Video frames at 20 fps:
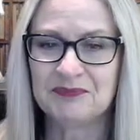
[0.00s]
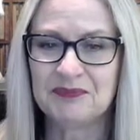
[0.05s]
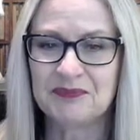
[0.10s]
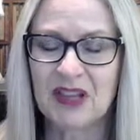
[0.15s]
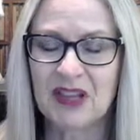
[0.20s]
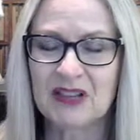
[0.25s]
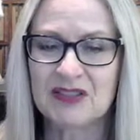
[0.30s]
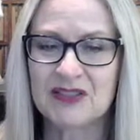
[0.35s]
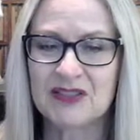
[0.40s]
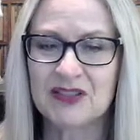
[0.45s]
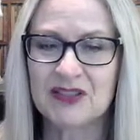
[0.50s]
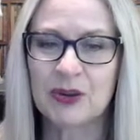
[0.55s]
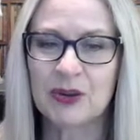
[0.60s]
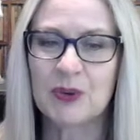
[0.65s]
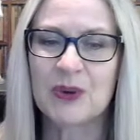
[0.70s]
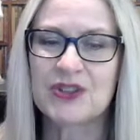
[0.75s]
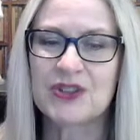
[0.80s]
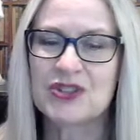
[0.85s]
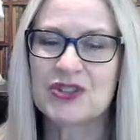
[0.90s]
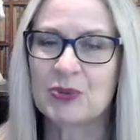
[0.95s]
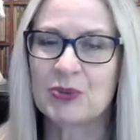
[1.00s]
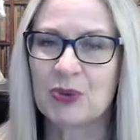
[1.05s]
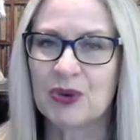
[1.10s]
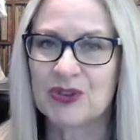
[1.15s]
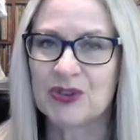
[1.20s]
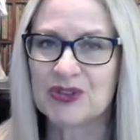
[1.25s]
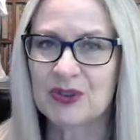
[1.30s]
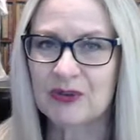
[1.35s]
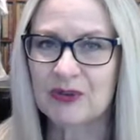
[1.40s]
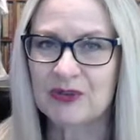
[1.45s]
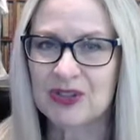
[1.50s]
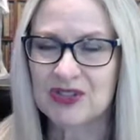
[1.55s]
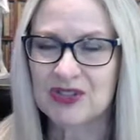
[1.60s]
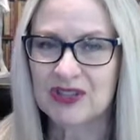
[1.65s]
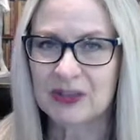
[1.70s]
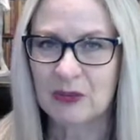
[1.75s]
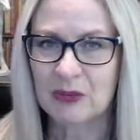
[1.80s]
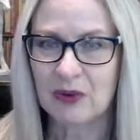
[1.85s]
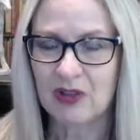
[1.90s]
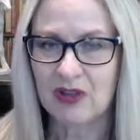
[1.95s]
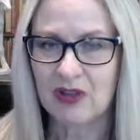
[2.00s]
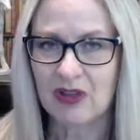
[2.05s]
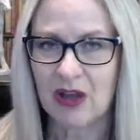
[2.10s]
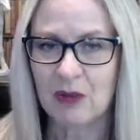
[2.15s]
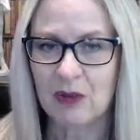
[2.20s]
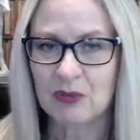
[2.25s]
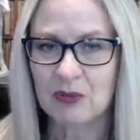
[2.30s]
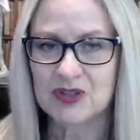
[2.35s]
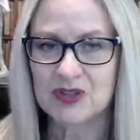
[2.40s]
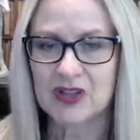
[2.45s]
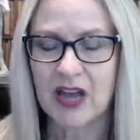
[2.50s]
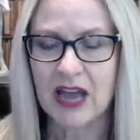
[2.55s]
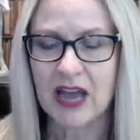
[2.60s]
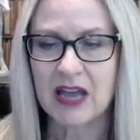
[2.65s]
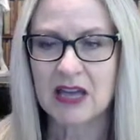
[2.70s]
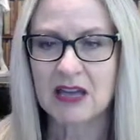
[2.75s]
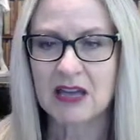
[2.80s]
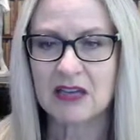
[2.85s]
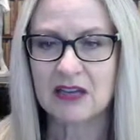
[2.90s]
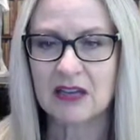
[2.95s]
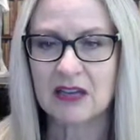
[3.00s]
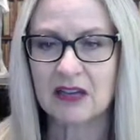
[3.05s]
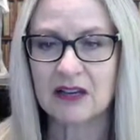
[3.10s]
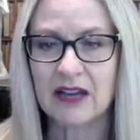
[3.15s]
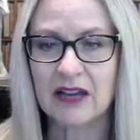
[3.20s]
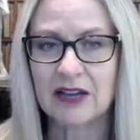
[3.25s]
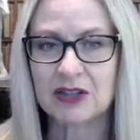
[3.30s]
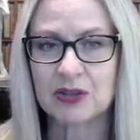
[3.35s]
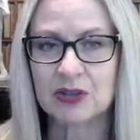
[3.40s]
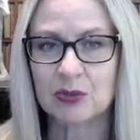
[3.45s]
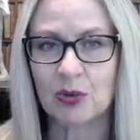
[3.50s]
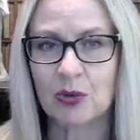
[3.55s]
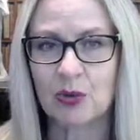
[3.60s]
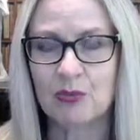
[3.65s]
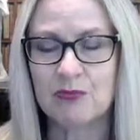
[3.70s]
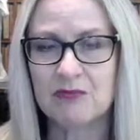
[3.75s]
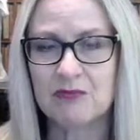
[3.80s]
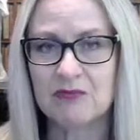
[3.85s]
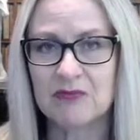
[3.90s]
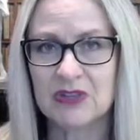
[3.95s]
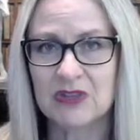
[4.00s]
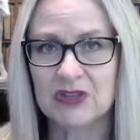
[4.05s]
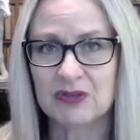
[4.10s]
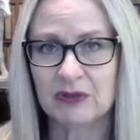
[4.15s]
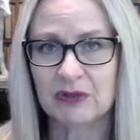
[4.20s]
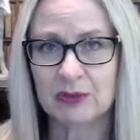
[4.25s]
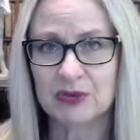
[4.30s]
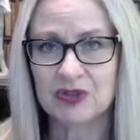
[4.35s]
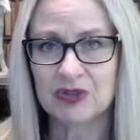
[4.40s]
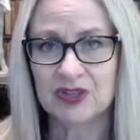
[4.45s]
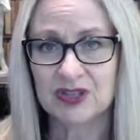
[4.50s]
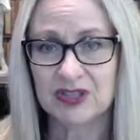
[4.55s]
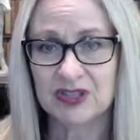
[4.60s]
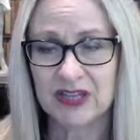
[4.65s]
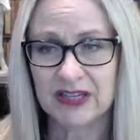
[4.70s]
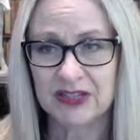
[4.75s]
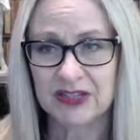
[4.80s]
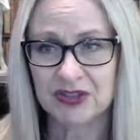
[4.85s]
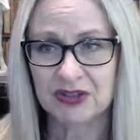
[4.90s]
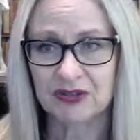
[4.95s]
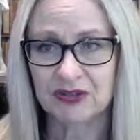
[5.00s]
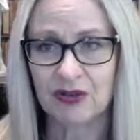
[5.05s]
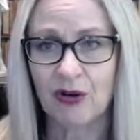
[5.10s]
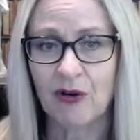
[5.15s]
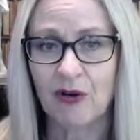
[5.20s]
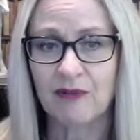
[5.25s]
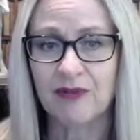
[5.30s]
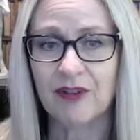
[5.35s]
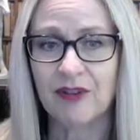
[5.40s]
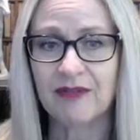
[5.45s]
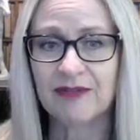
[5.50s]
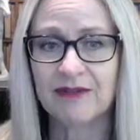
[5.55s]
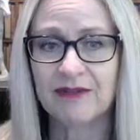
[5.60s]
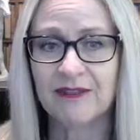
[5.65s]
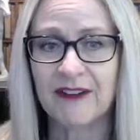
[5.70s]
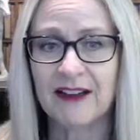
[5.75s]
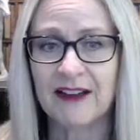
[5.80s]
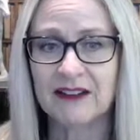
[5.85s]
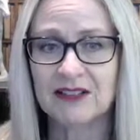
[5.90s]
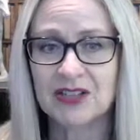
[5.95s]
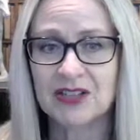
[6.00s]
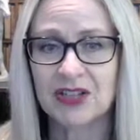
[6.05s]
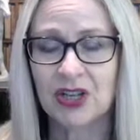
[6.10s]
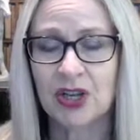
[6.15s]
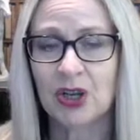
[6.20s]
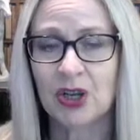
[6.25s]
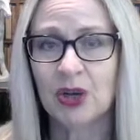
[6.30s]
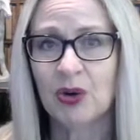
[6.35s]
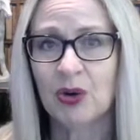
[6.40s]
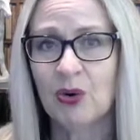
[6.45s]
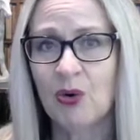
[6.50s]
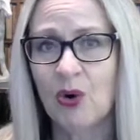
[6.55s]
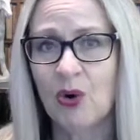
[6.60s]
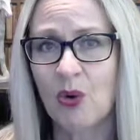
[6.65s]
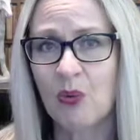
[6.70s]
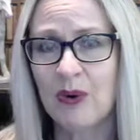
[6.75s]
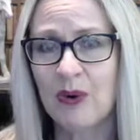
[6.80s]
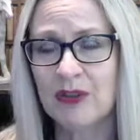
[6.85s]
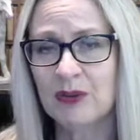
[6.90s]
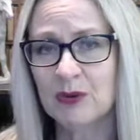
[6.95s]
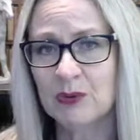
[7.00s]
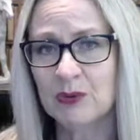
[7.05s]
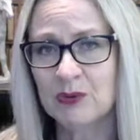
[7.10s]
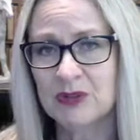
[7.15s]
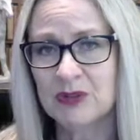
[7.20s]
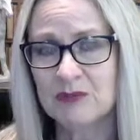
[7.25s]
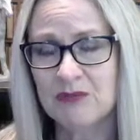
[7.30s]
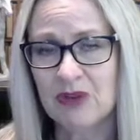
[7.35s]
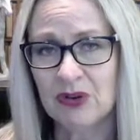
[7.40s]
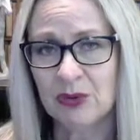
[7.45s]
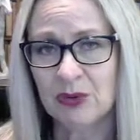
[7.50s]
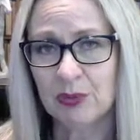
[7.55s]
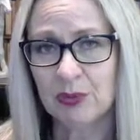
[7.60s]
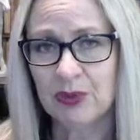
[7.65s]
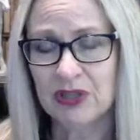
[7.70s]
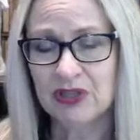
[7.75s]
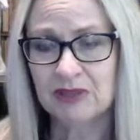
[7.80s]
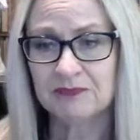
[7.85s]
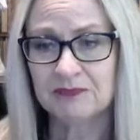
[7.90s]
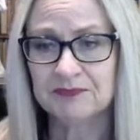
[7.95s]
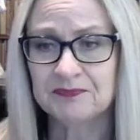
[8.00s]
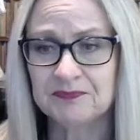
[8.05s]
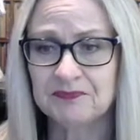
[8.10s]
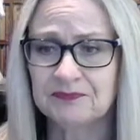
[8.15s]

So the question was obviously whether that was an actionable misrepresentation of fact or whether it was mere opinion.